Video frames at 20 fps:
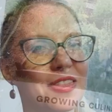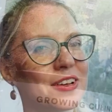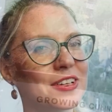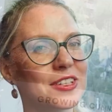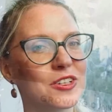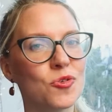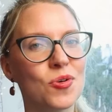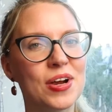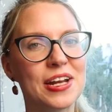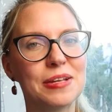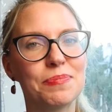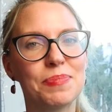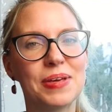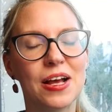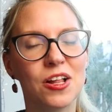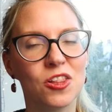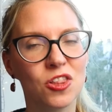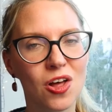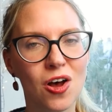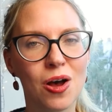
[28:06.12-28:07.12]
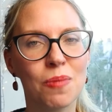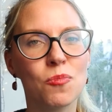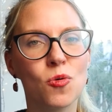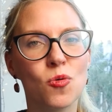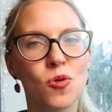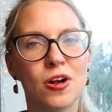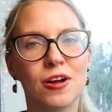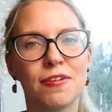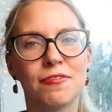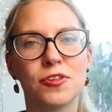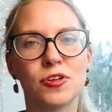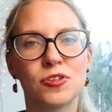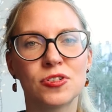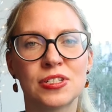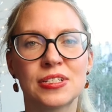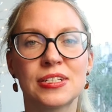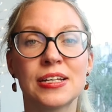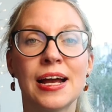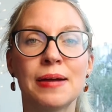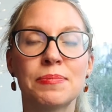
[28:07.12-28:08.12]
There's going to be a lot more of
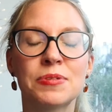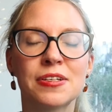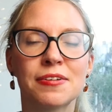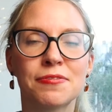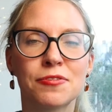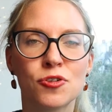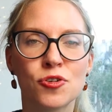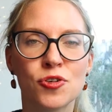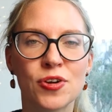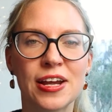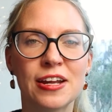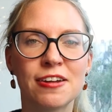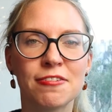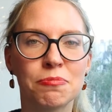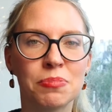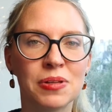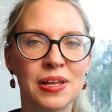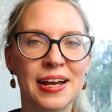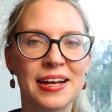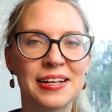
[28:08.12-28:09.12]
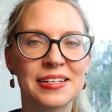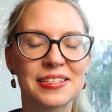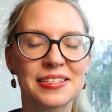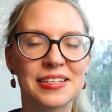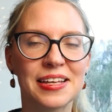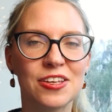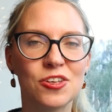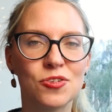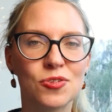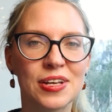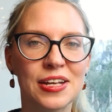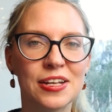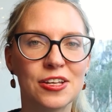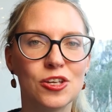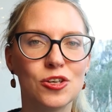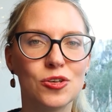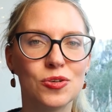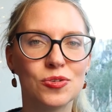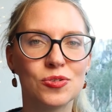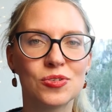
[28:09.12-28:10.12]
those types of creative plants that you can
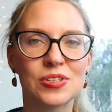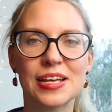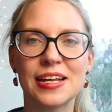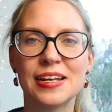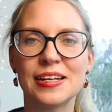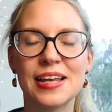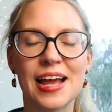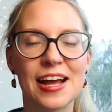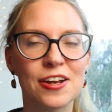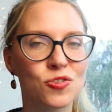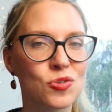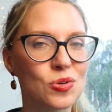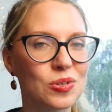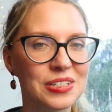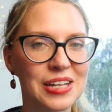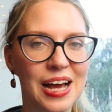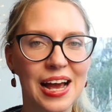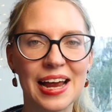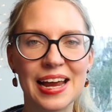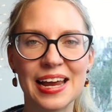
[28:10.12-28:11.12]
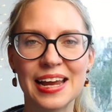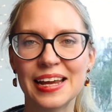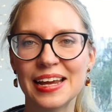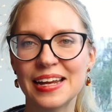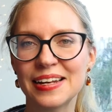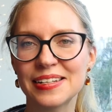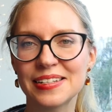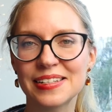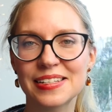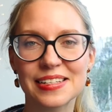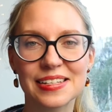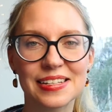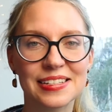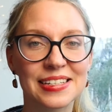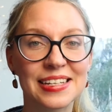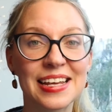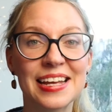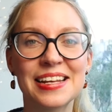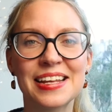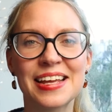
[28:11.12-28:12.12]
use in natural dyeing and
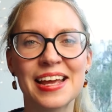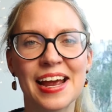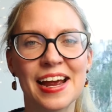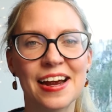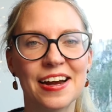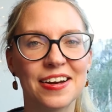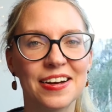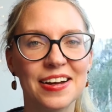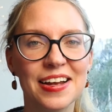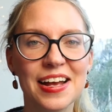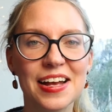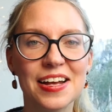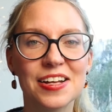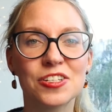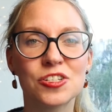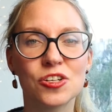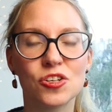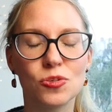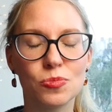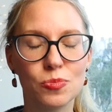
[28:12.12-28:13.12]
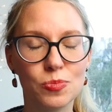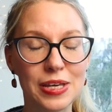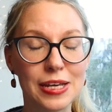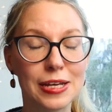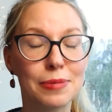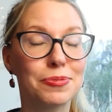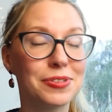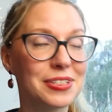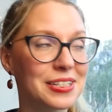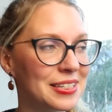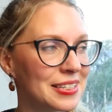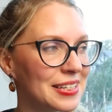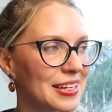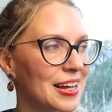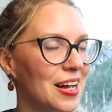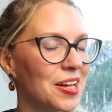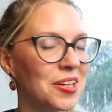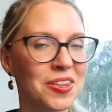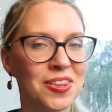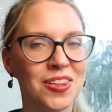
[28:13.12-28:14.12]
skincare. So you'll be able to
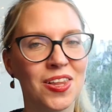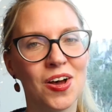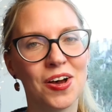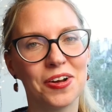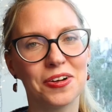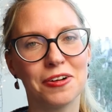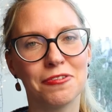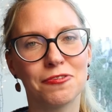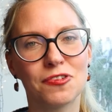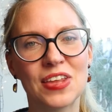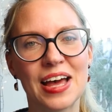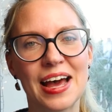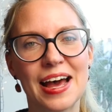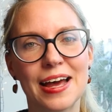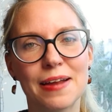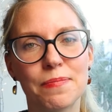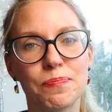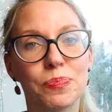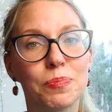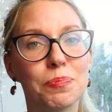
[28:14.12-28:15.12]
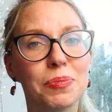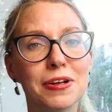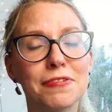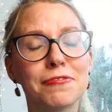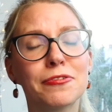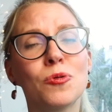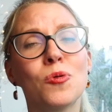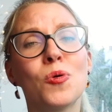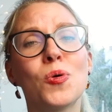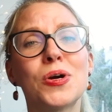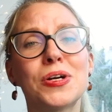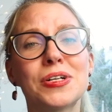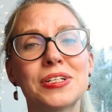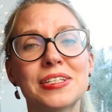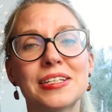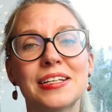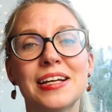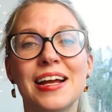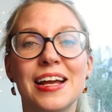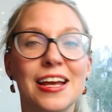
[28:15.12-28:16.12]
see a lot of that. But of
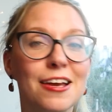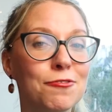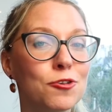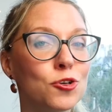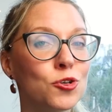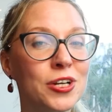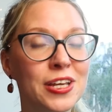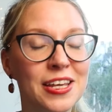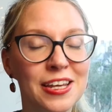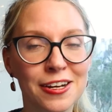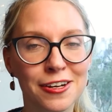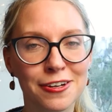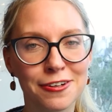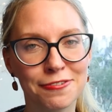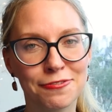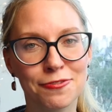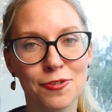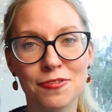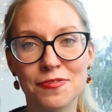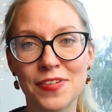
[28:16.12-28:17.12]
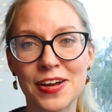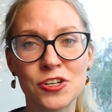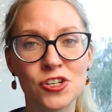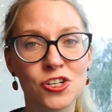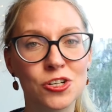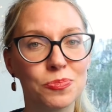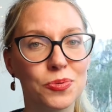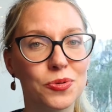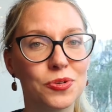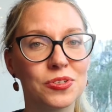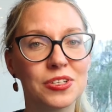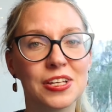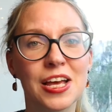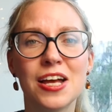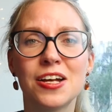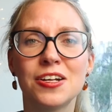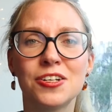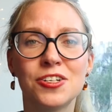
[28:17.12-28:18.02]
course, if you're here for vegetables,